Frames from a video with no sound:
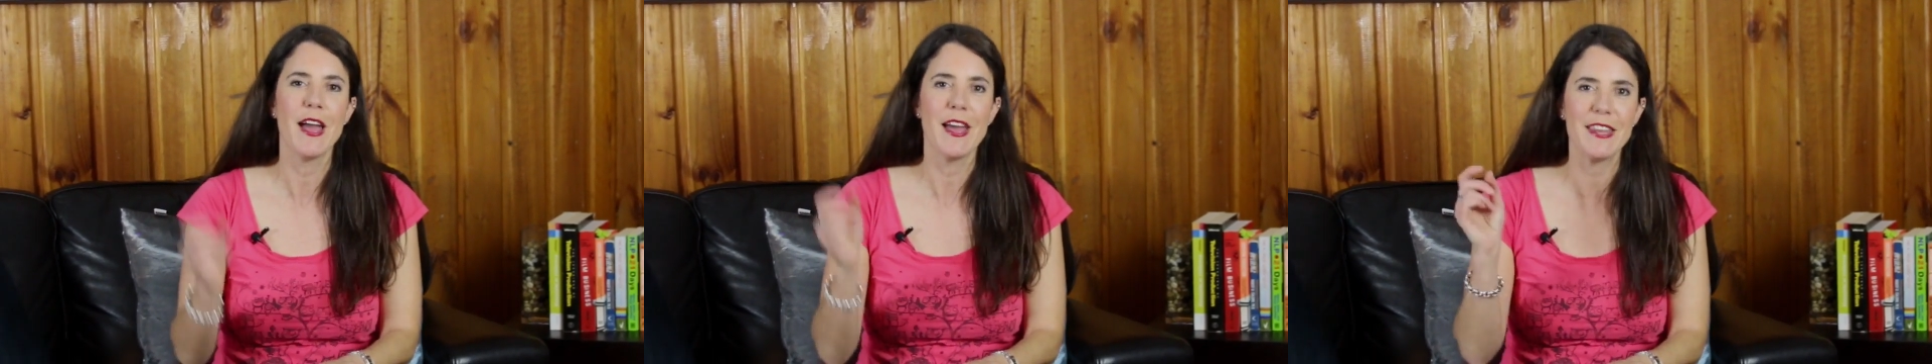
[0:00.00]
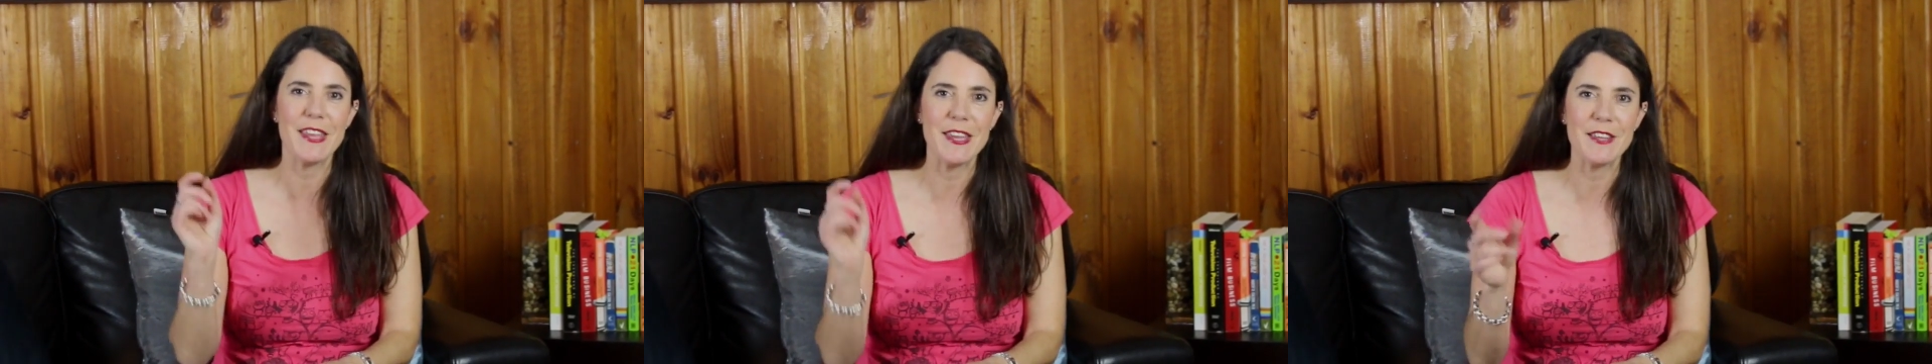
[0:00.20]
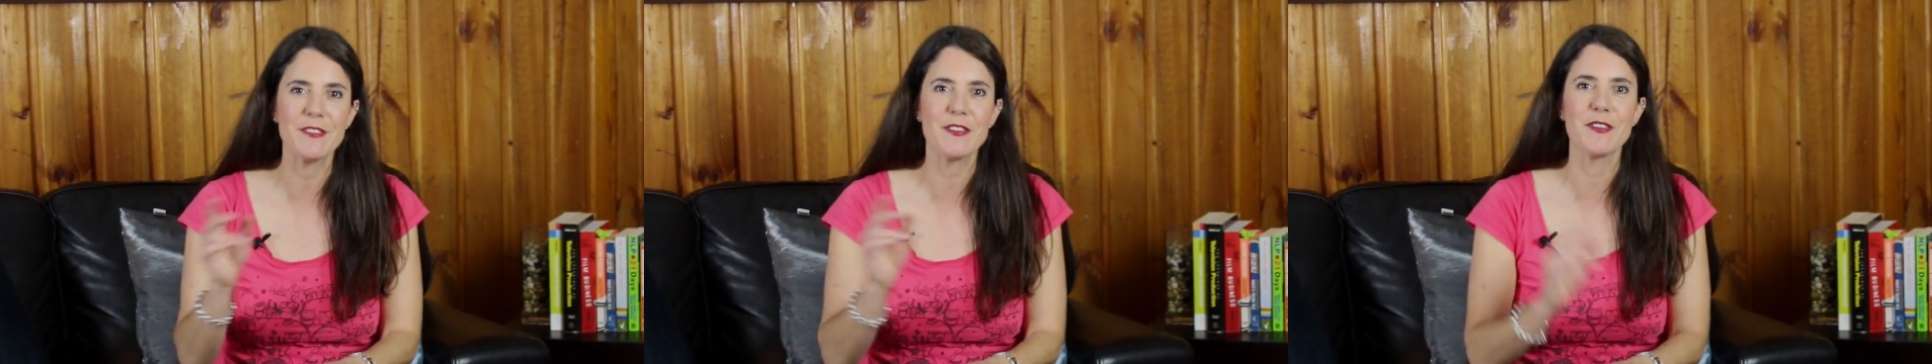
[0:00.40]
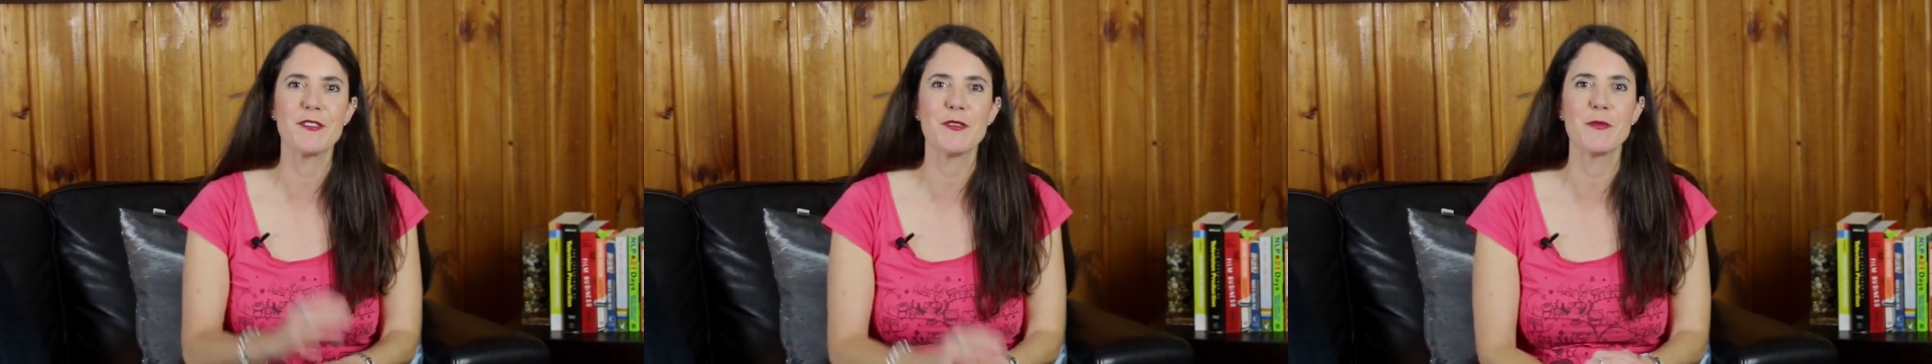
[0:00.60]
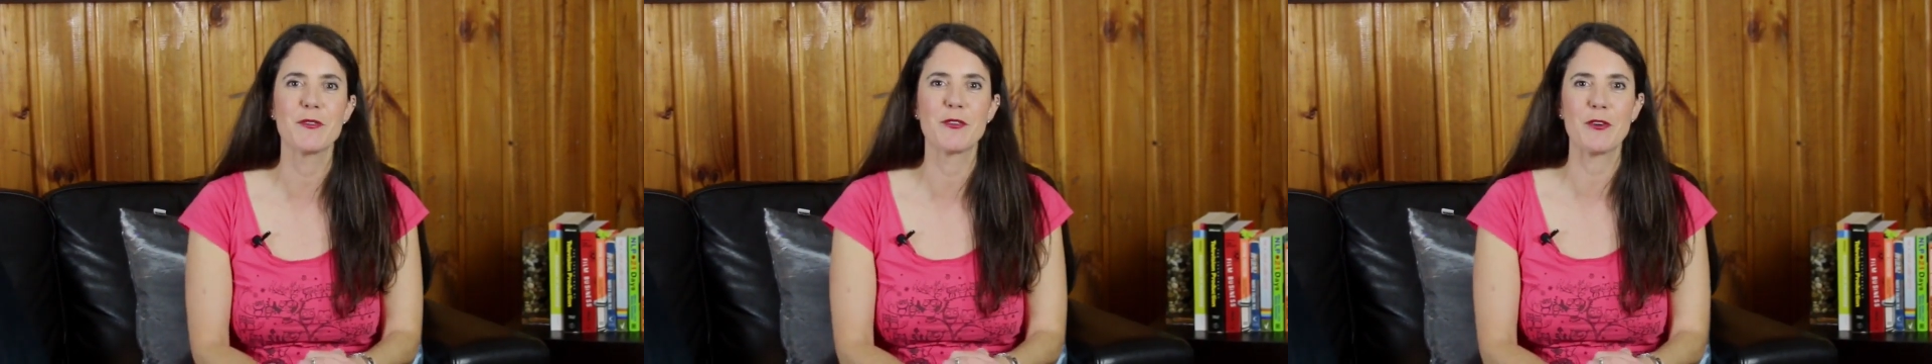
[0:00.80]
and hit the
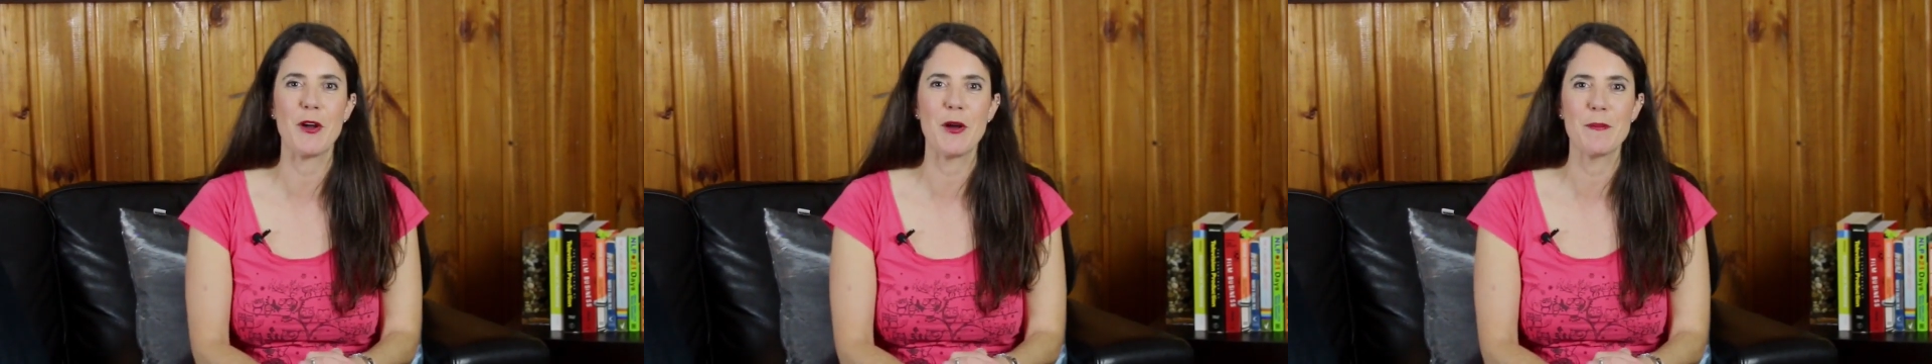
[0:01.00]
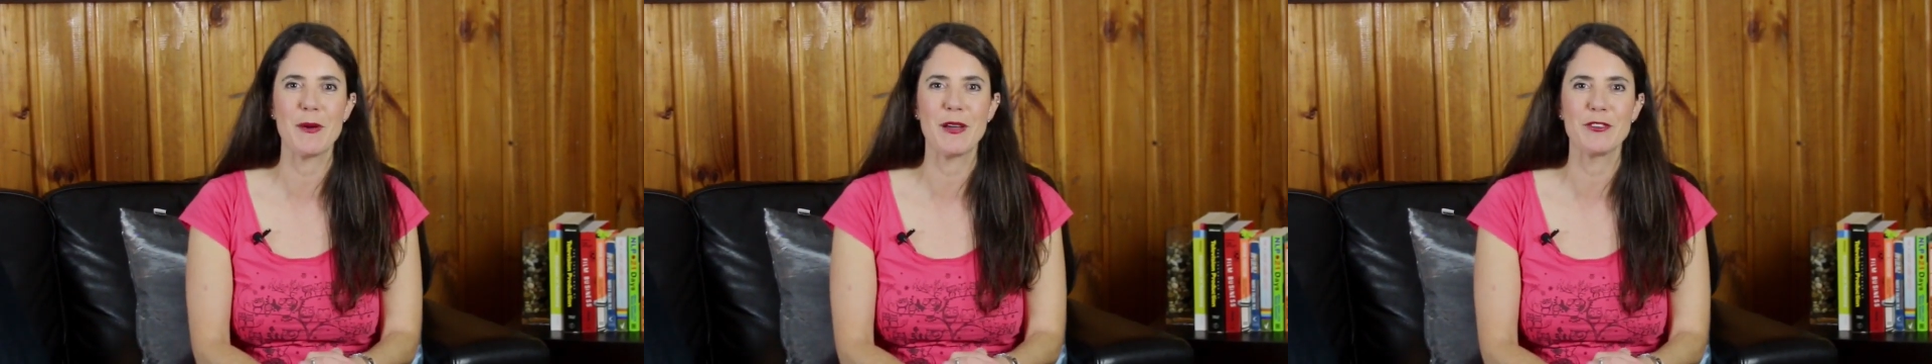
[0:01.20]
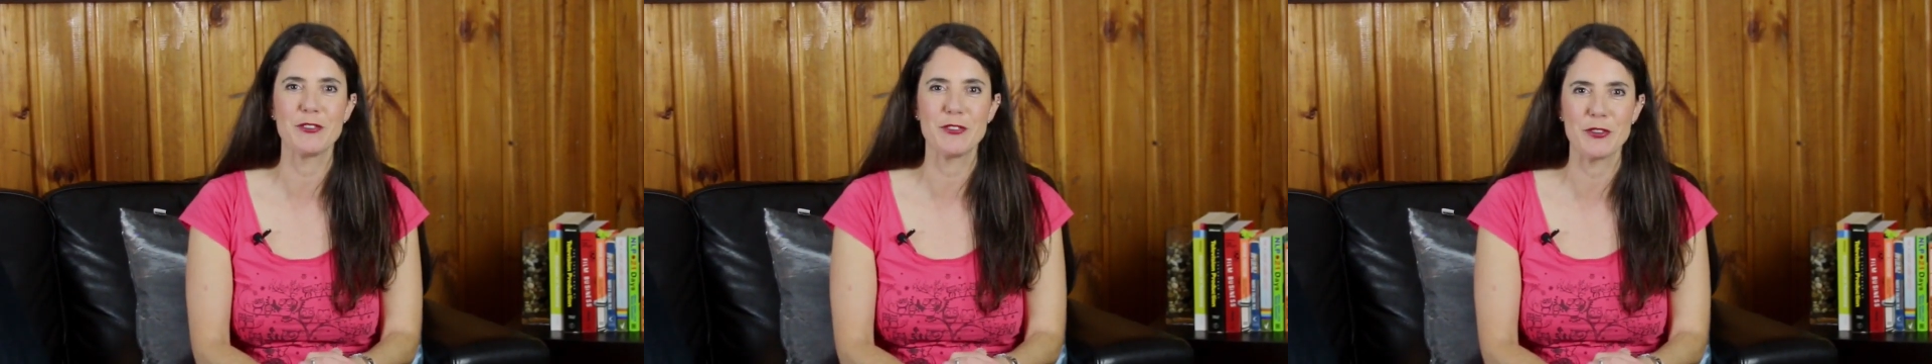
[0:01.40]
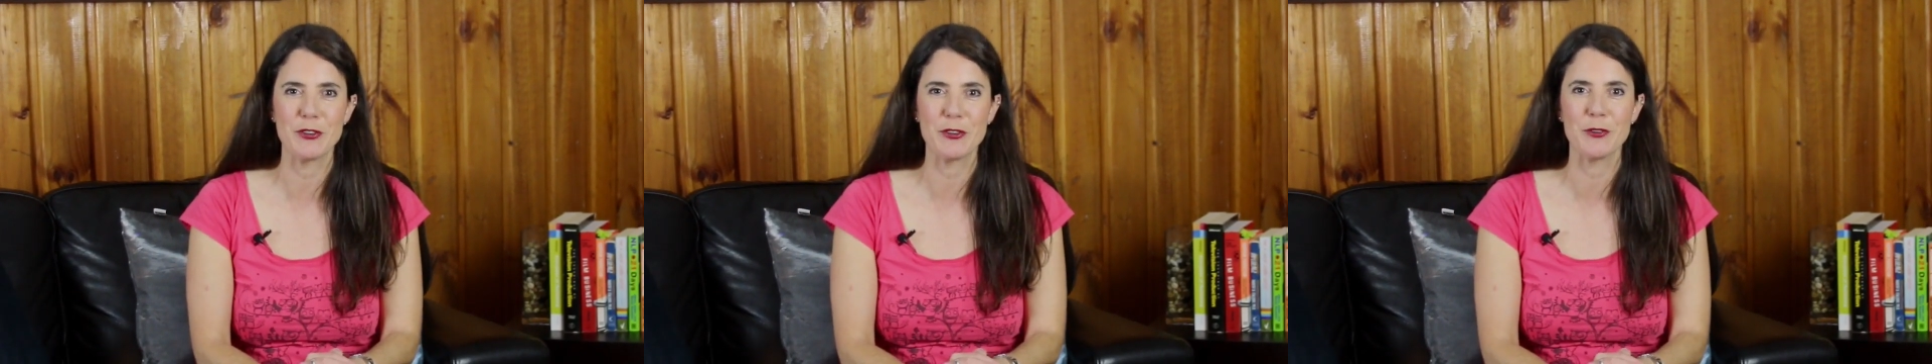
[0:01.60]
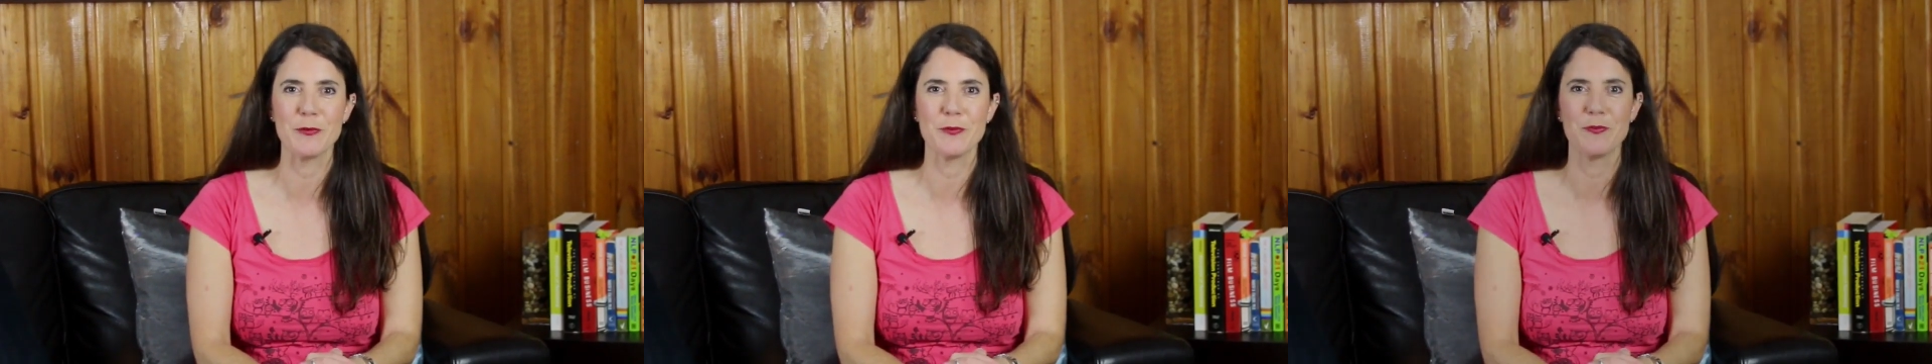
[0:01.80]
subscribe button
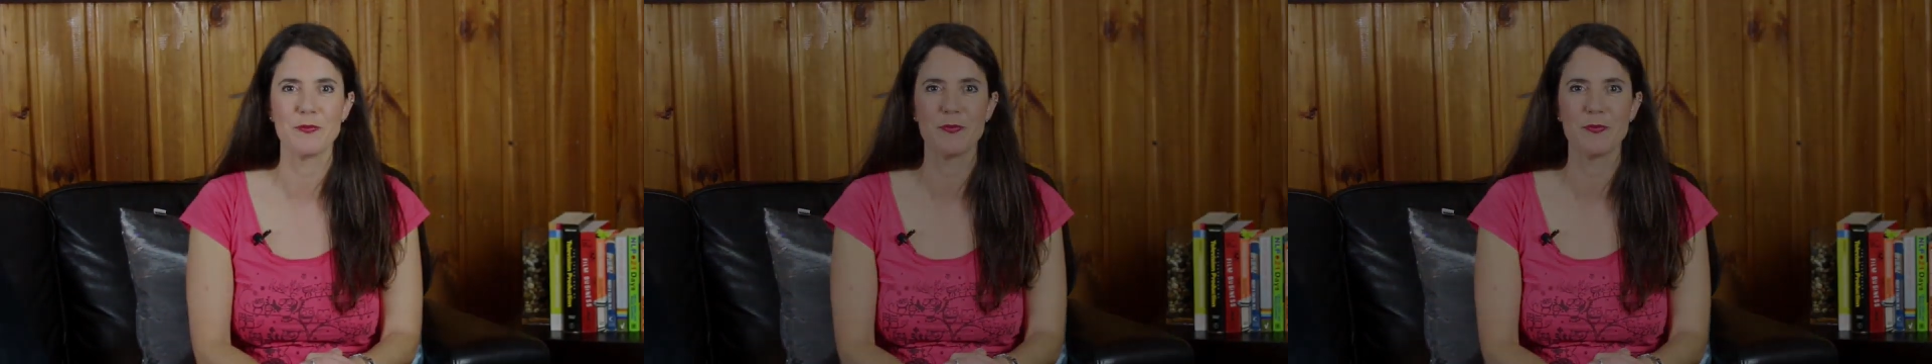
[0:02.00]
too.